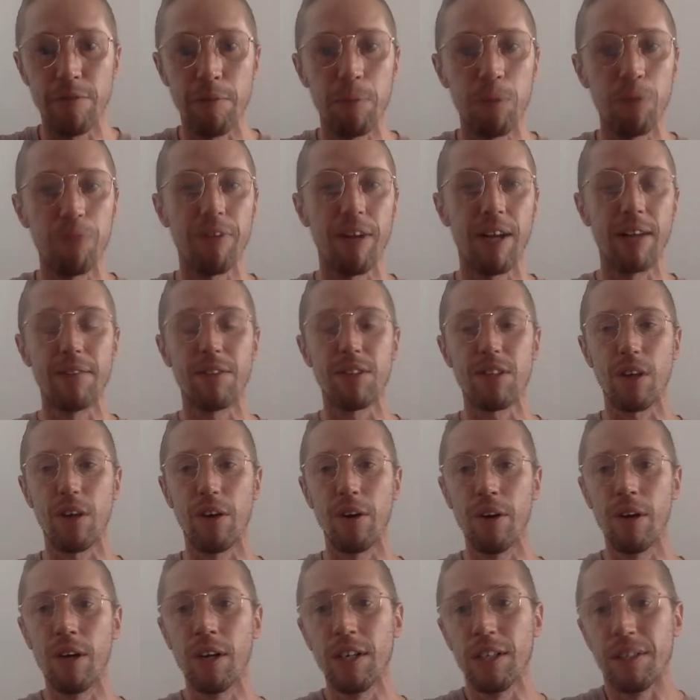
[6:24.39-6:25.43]
He's a Liverpool fan,
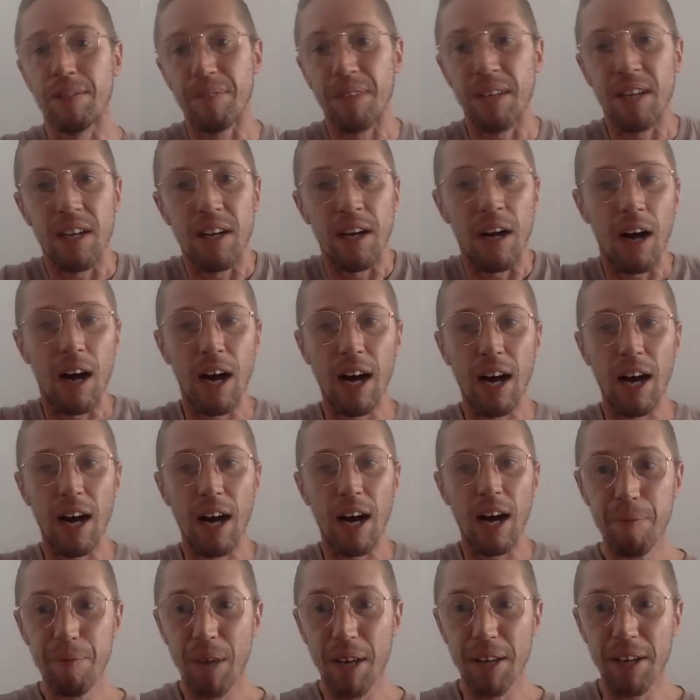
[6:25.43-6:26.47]
so
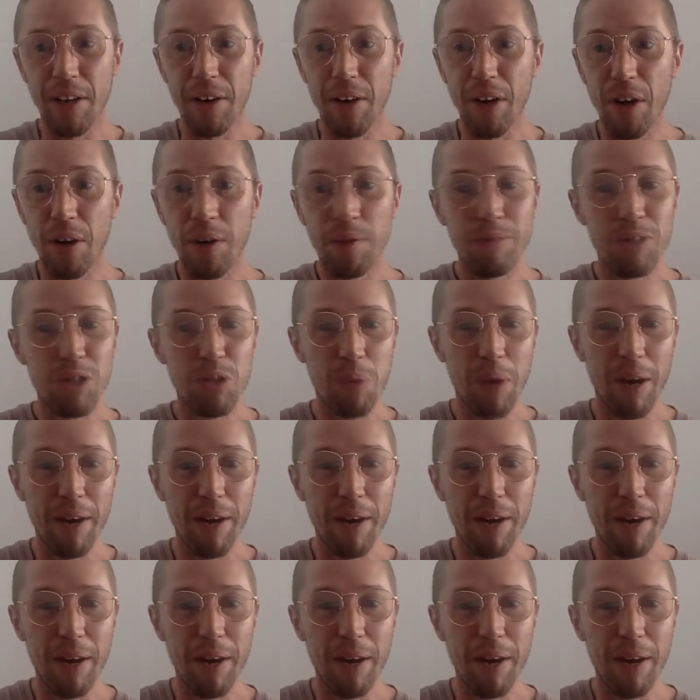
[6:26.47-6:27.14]
I don't know.